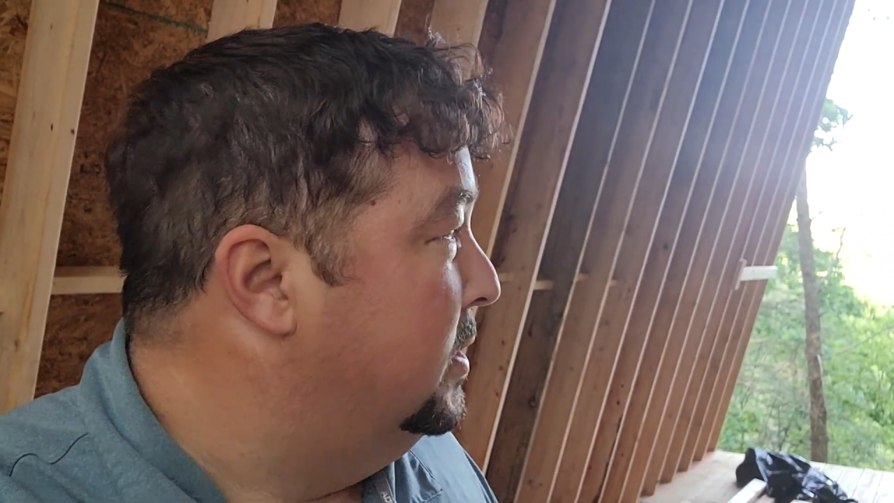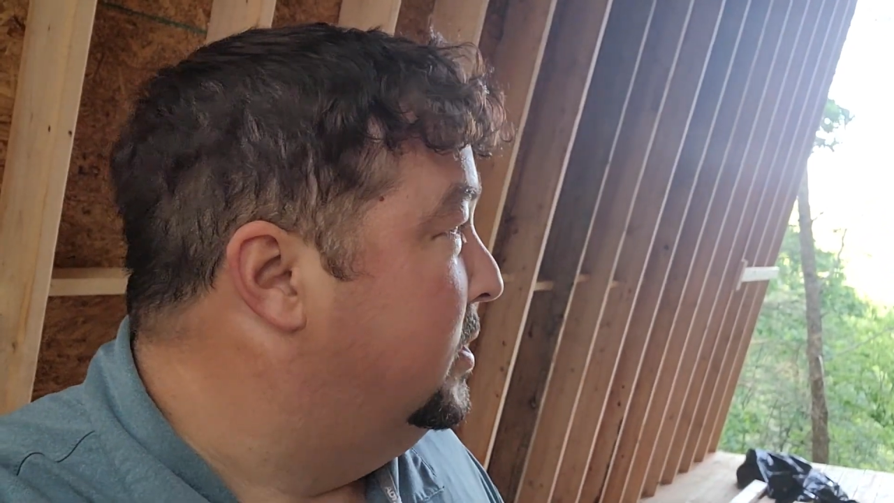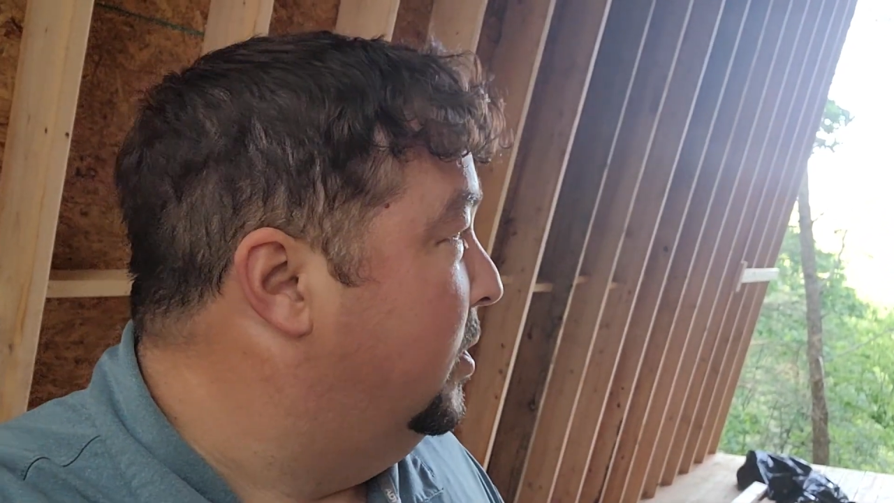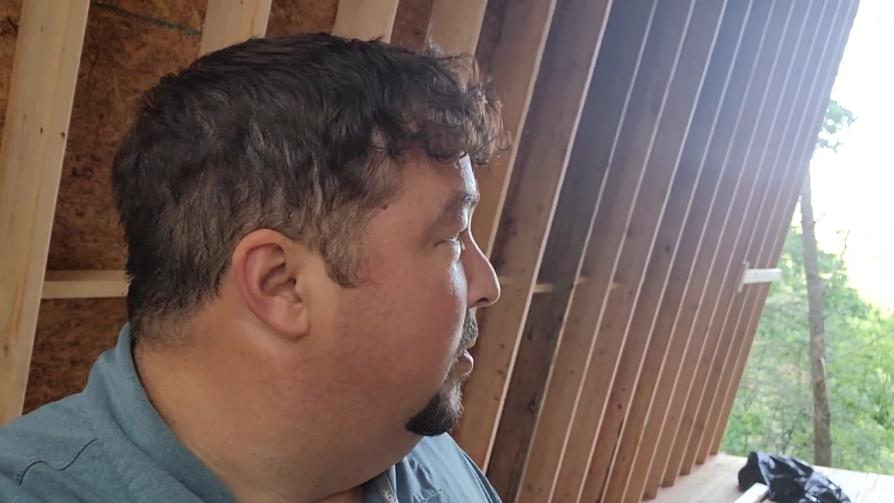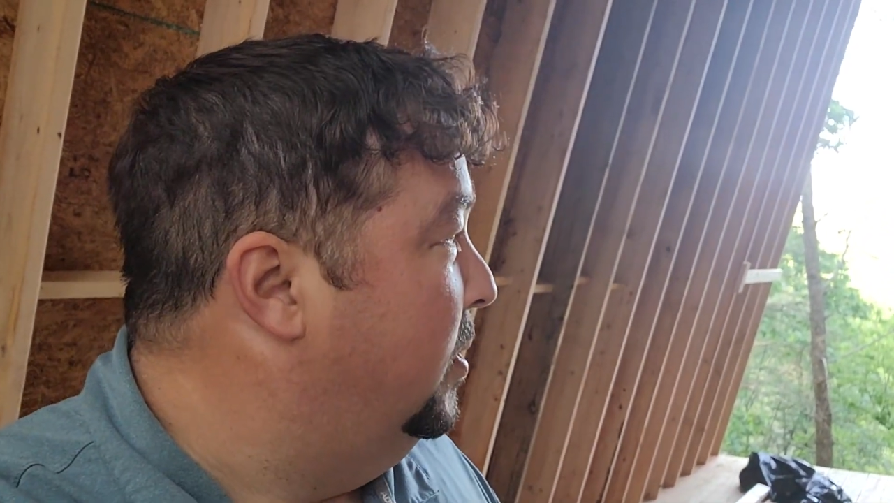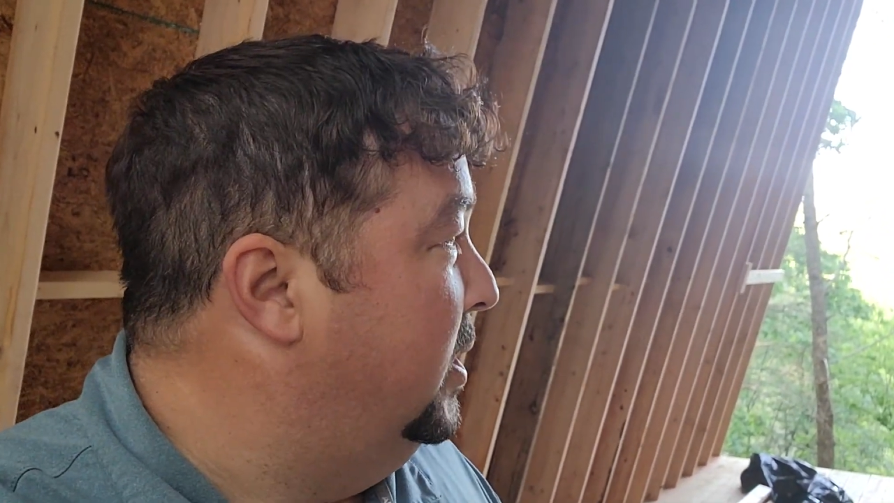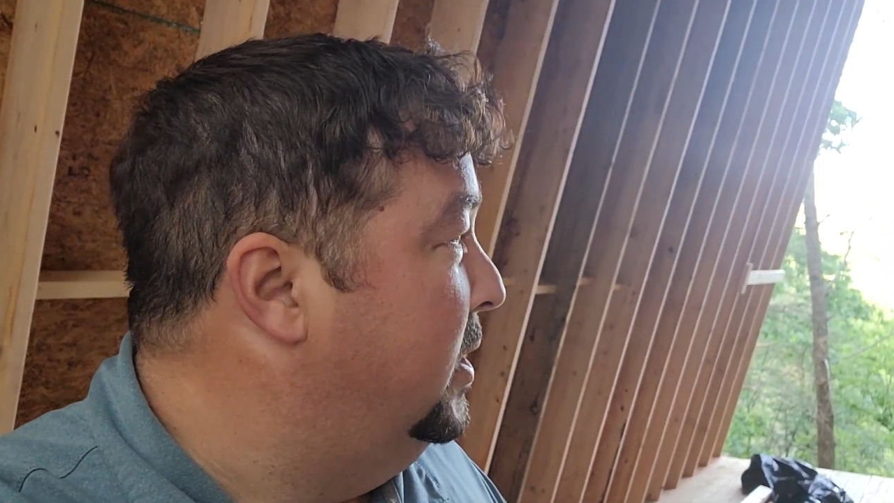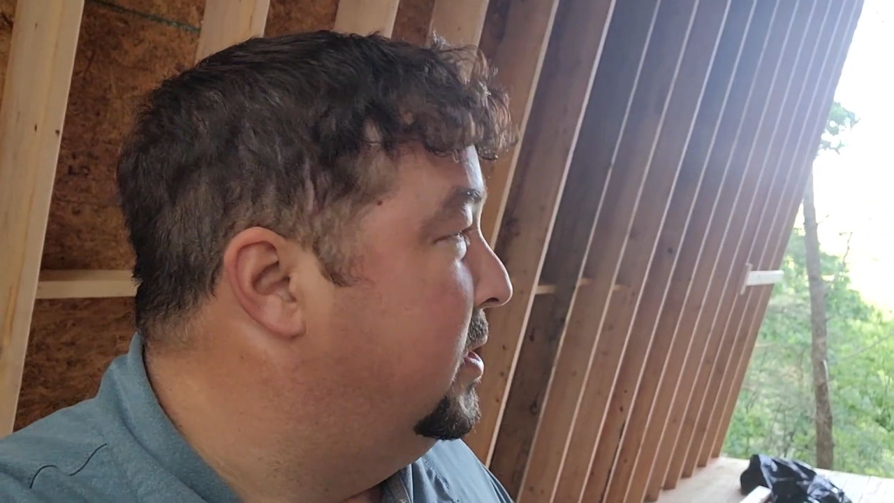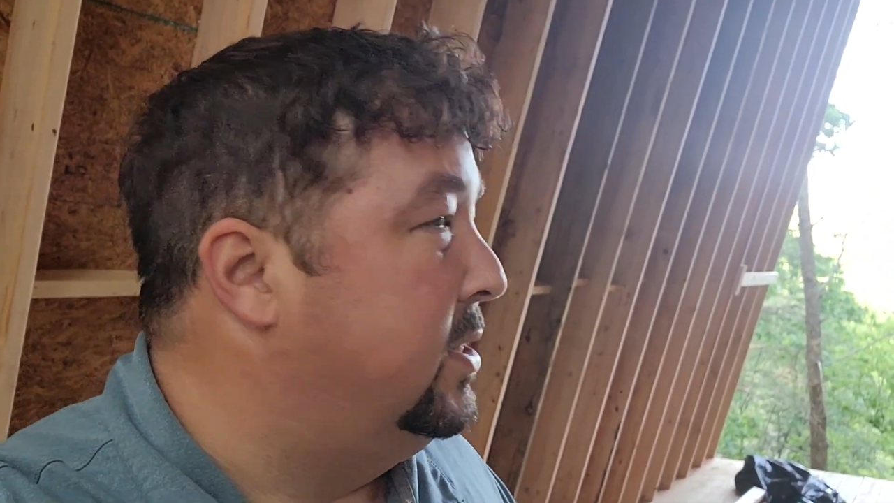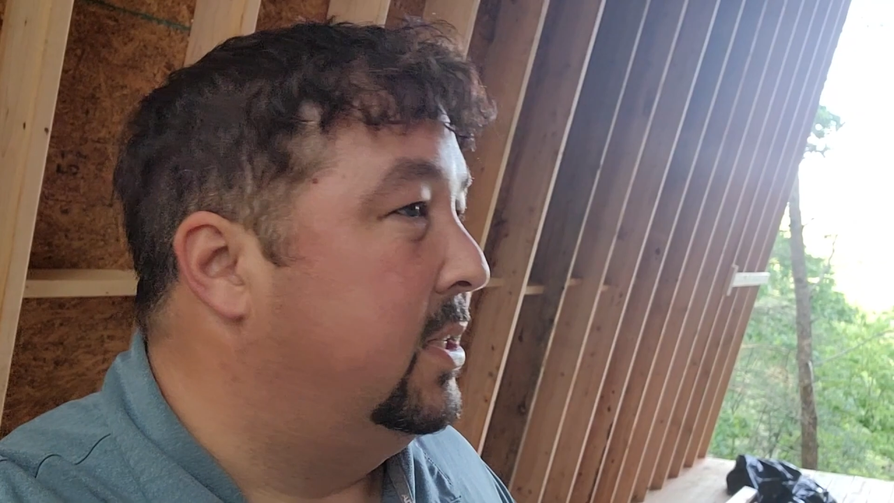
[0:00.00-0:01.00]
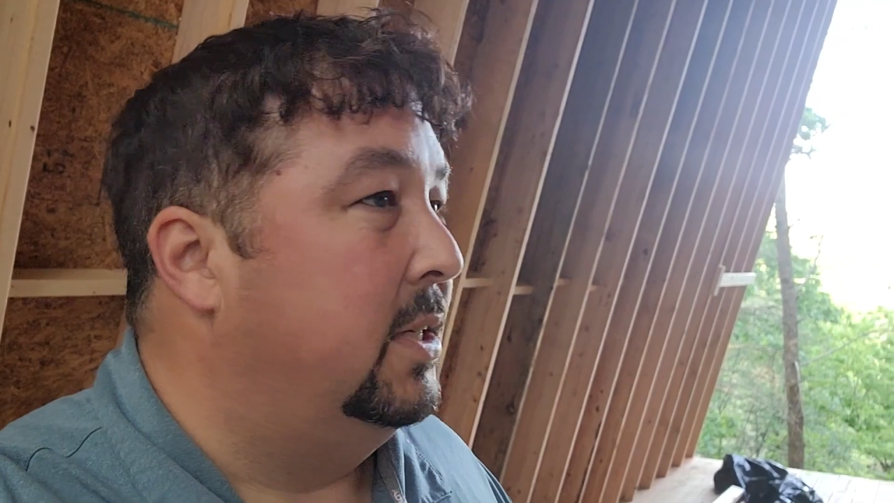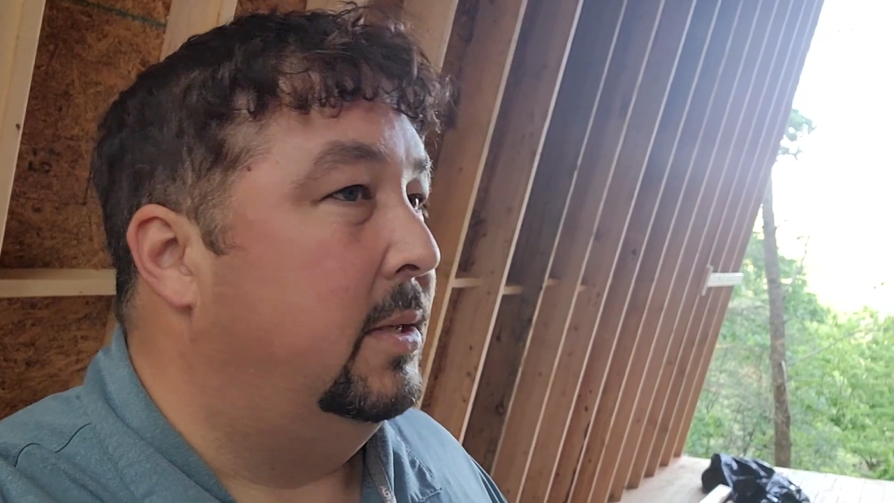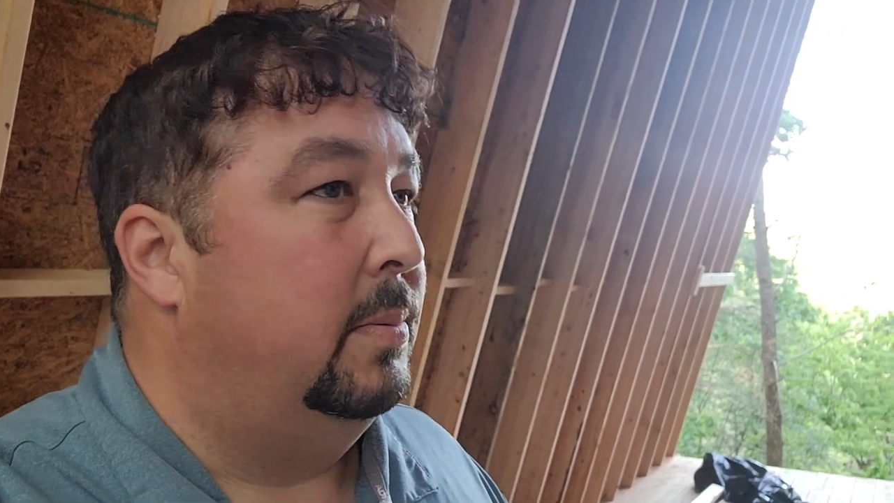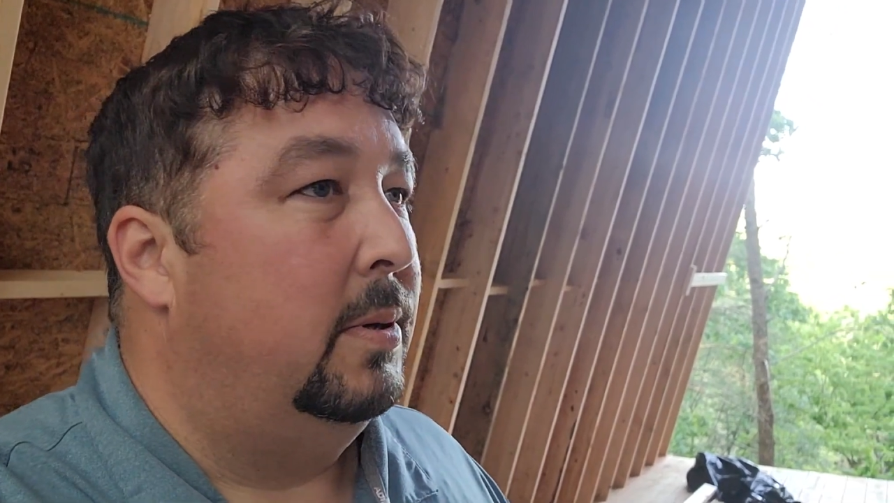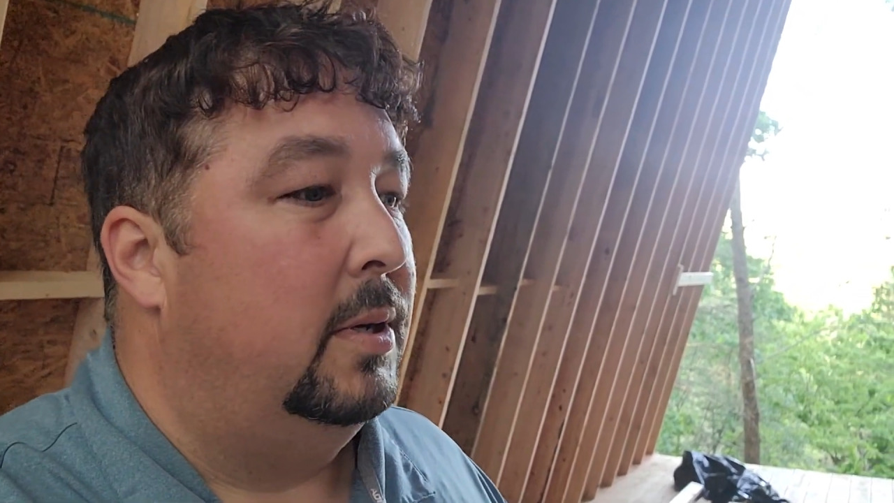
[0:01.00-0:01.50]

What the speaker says: So it is steep.